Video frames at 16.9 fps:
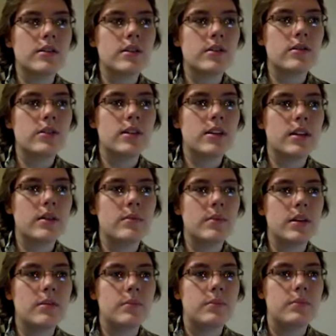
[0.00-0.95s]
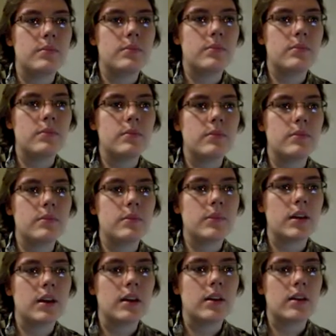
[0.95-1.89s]
Also, she gave me,
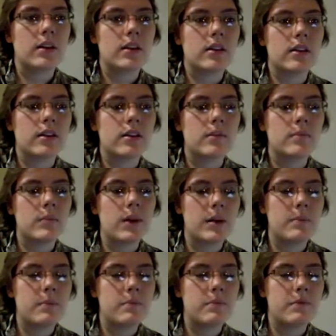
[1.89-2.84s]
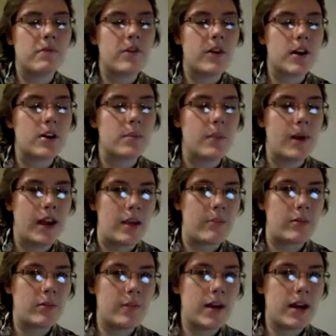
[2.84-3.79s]
like, my final
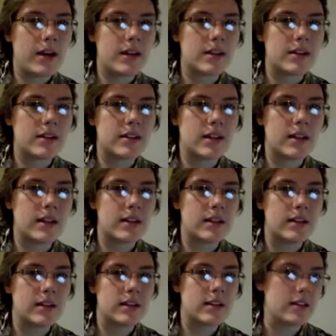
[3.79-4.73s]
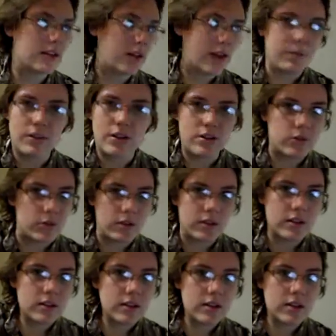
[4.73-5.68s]
paper back, and it said that I didn't cite my
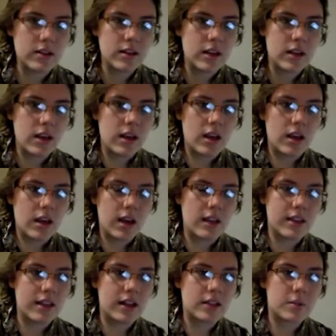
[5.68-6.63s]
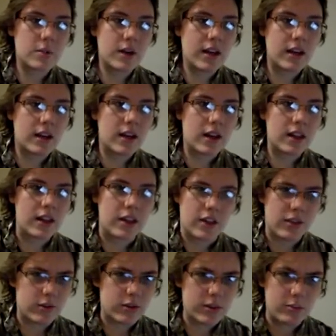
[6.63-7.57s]
sources. And that's why I got
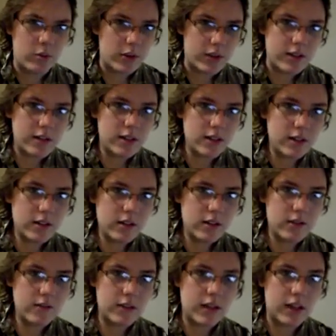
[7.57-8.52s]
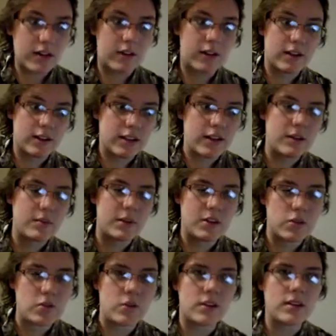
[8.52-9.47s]
like 30 points taken off, and that if I cited
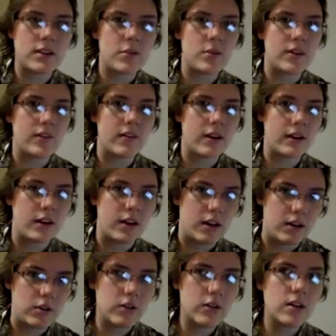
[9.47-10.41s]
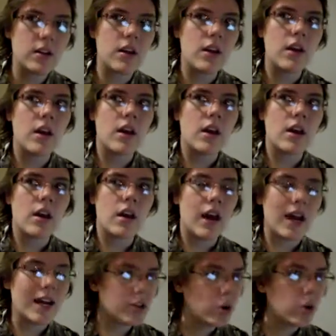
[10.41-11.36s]
my sources, I would have gotten 100.
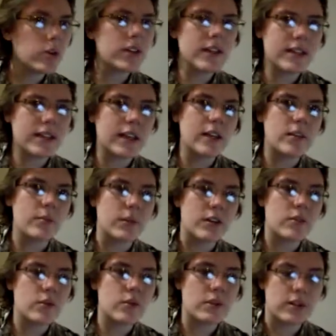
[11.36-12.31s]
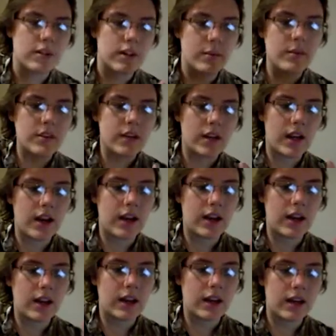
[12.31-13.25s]
I totally cited my sources. I mean, like,
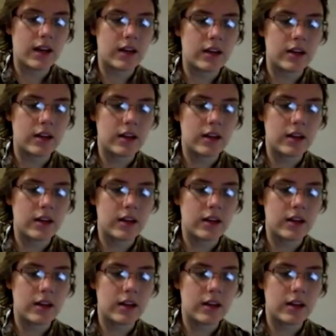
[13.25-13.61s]
I